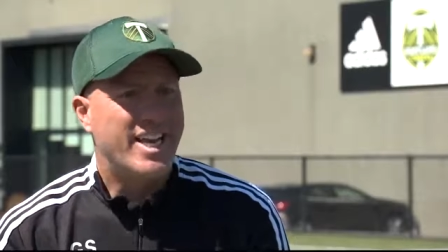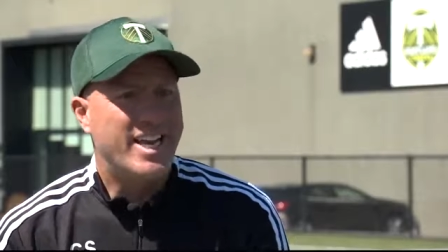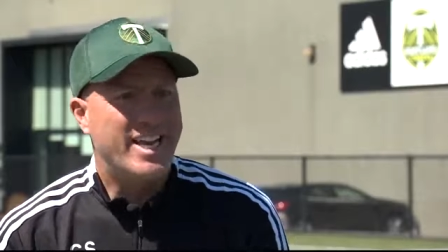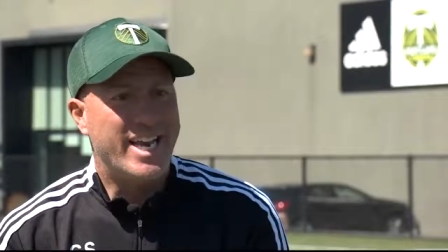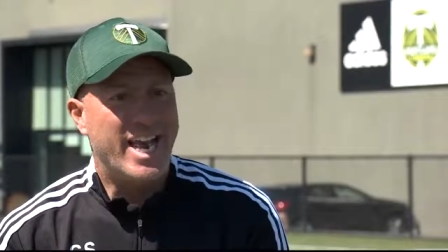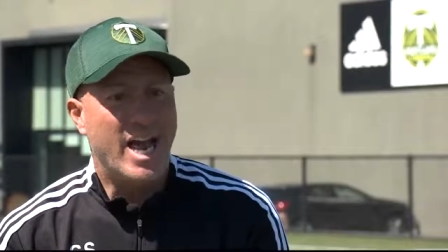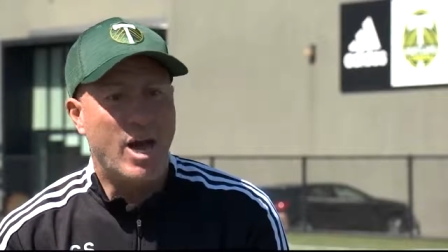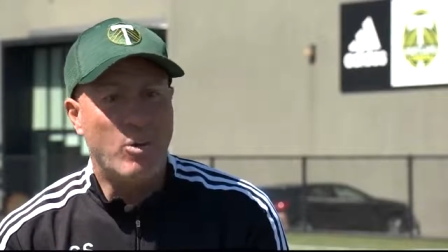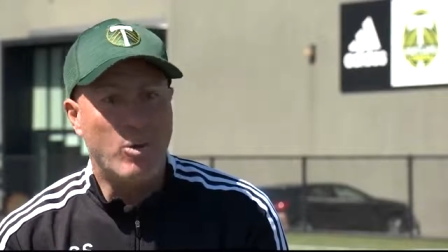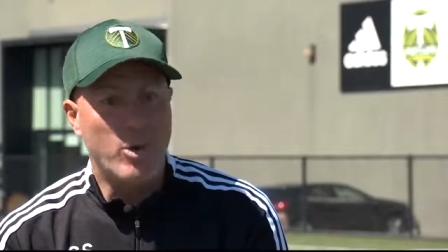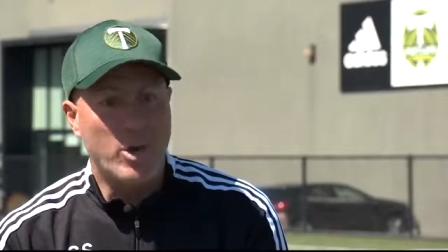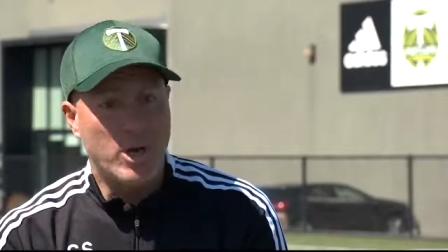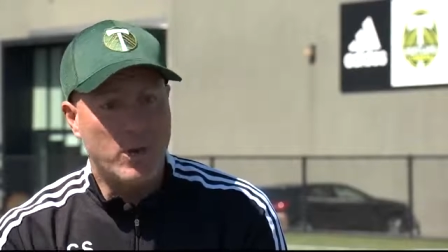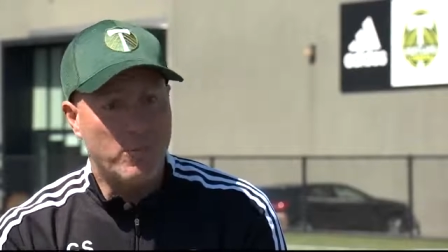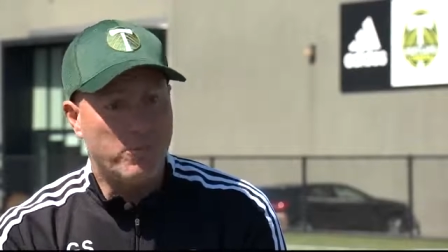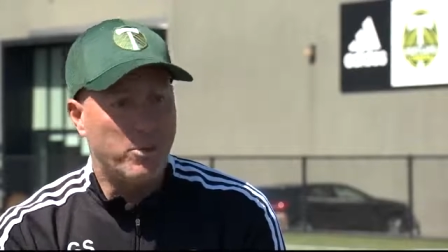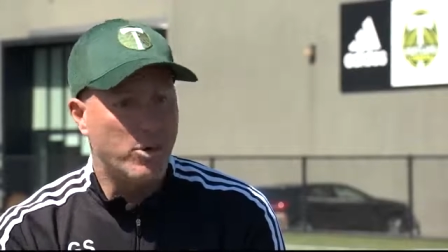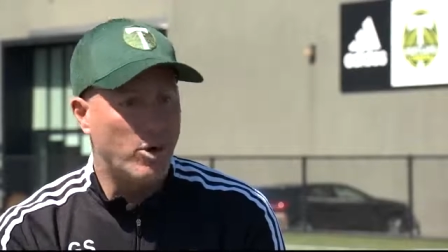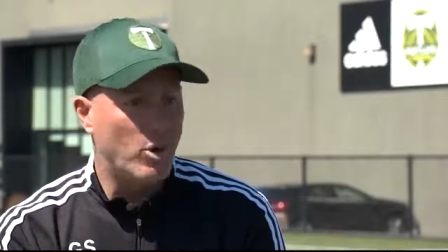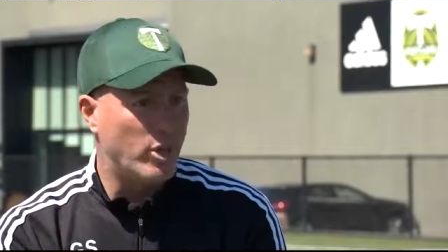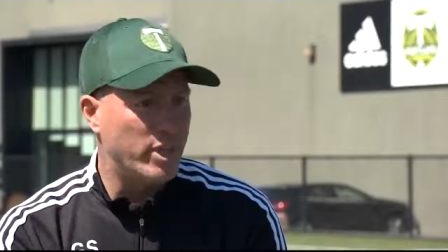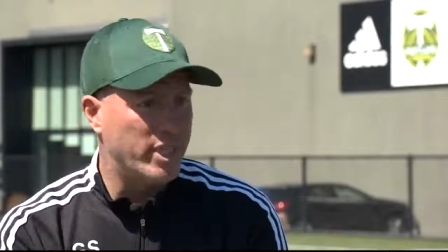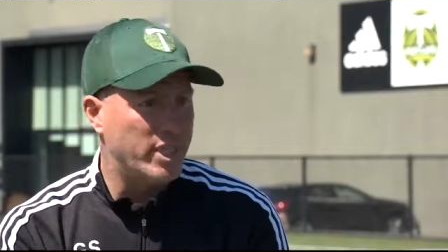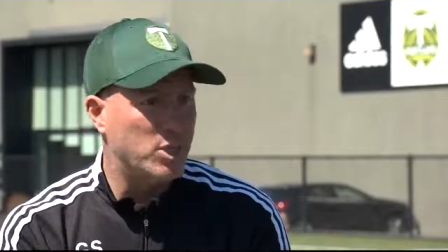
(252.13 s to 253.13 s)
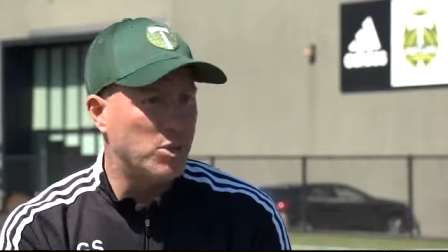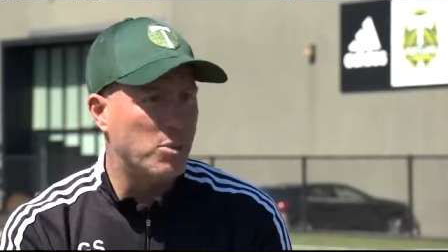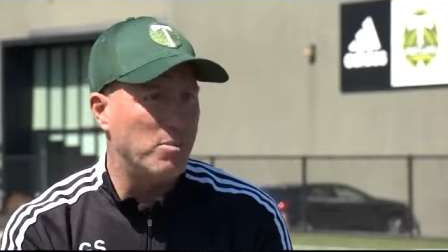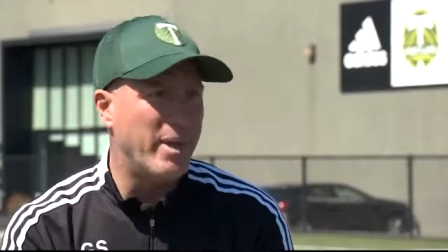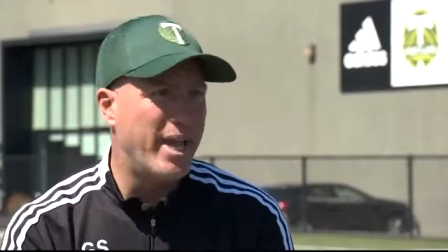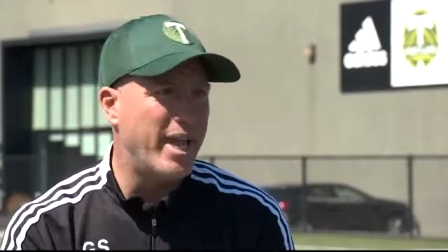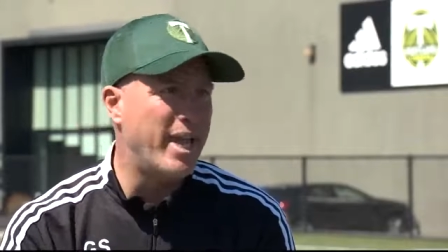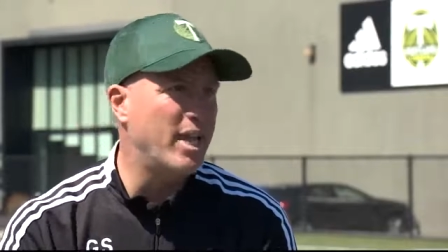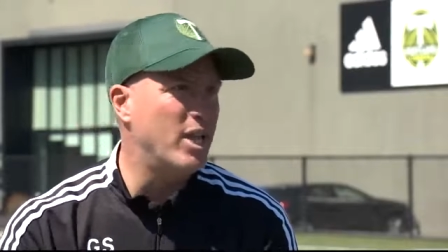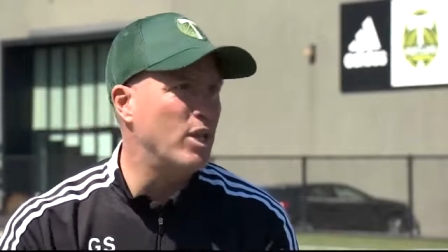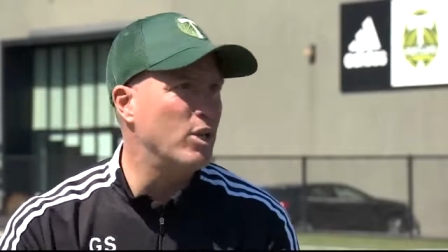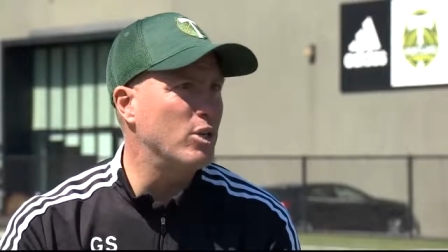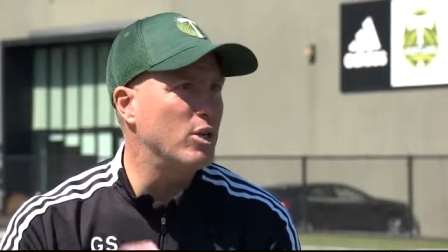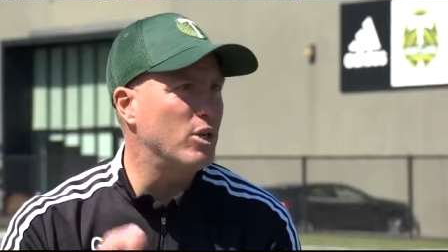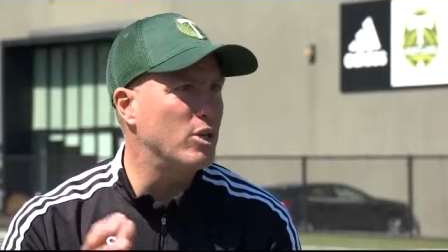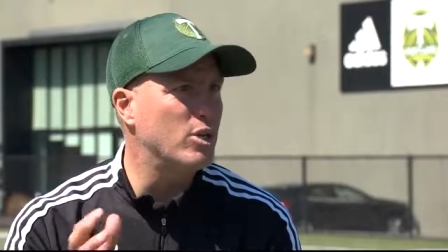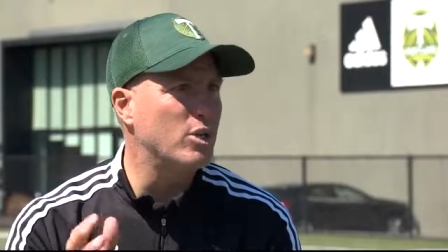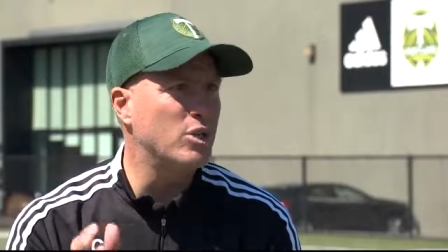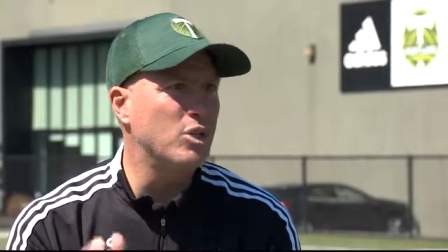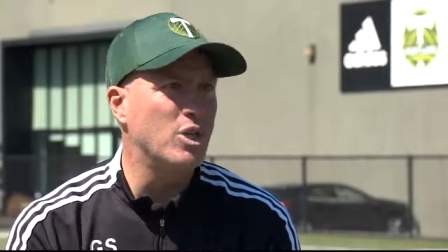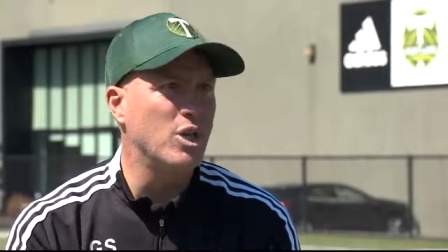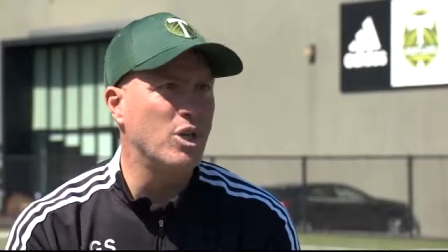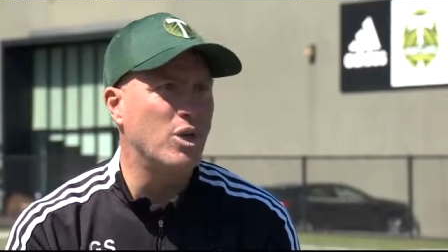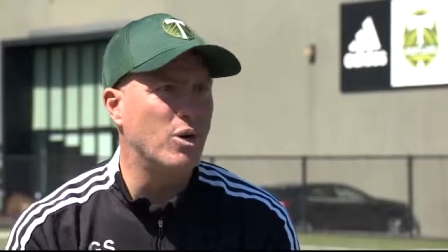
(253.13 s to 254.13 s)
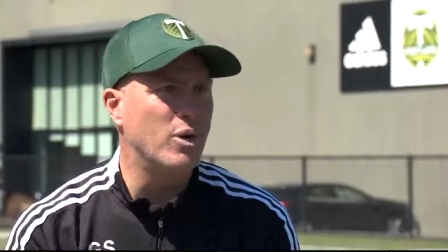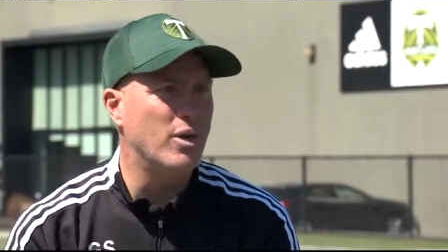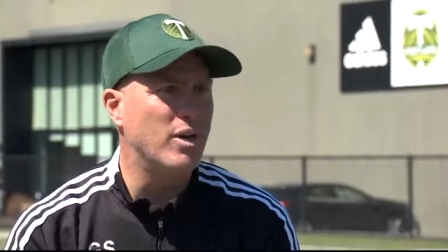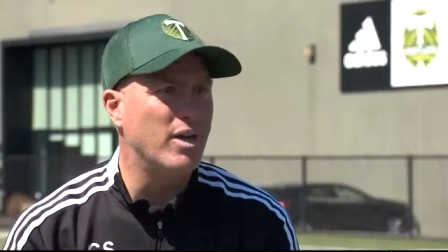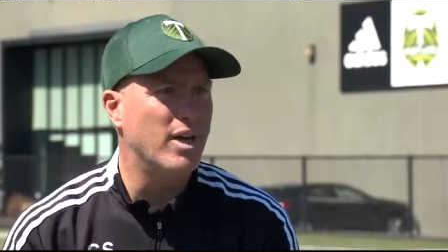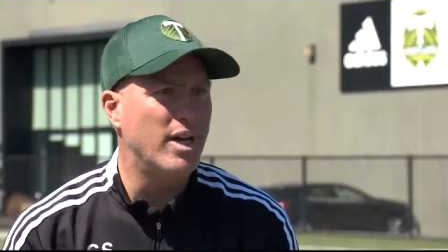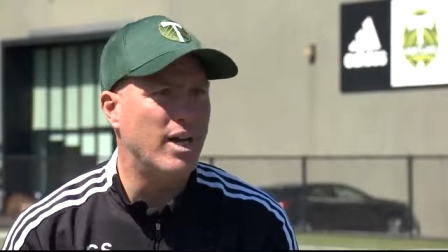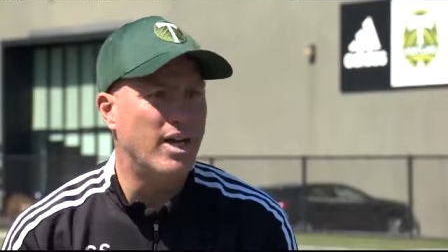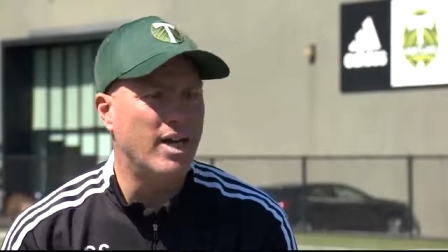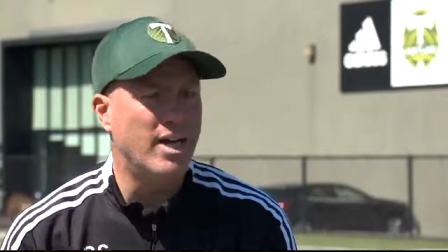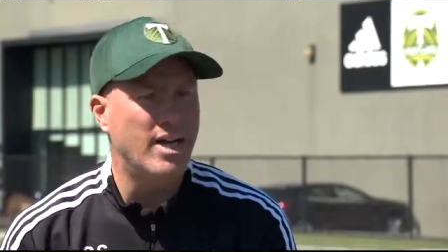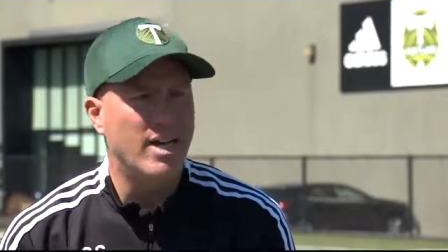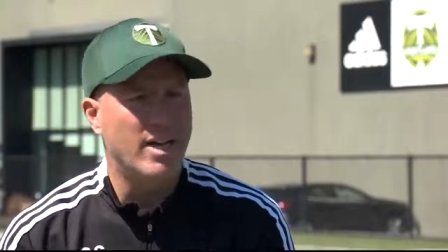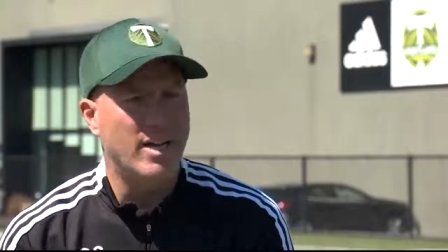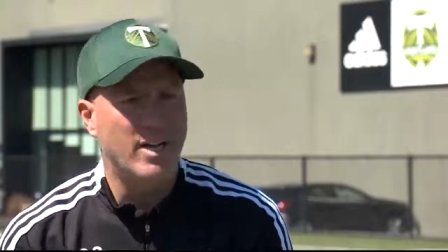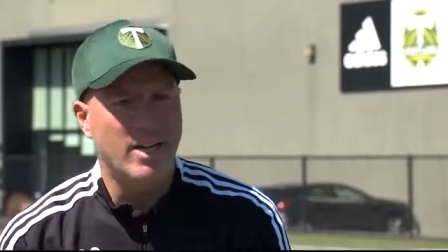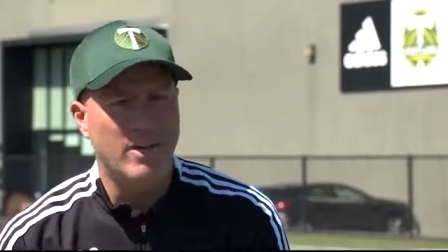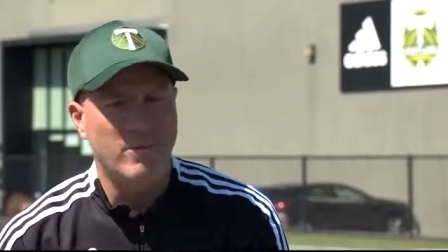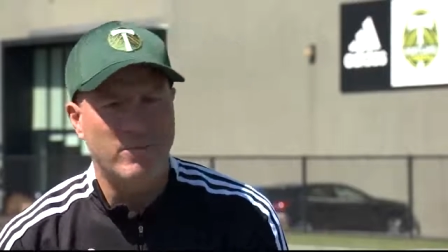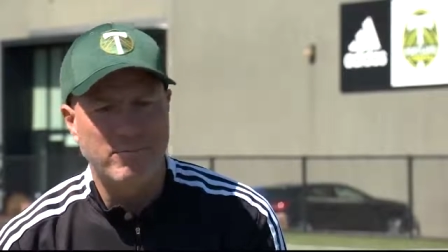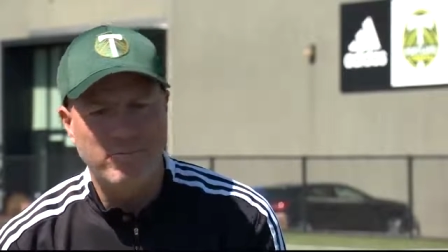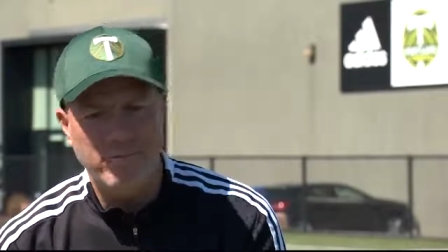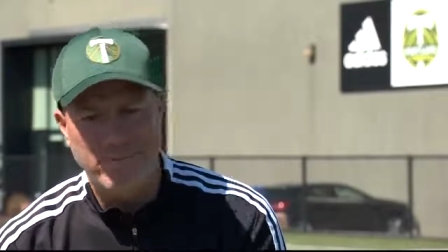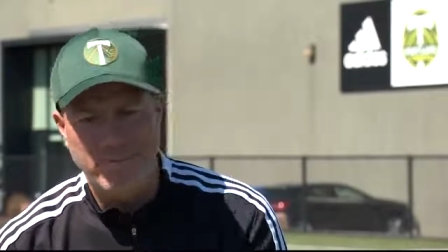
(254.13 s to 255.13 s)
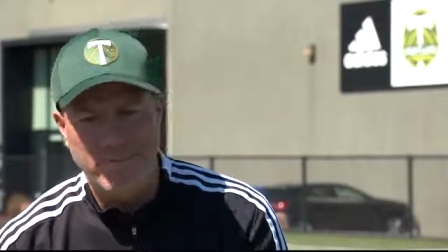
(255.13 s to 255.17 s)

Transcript: and now we're going to put all the tomatoes you know uh,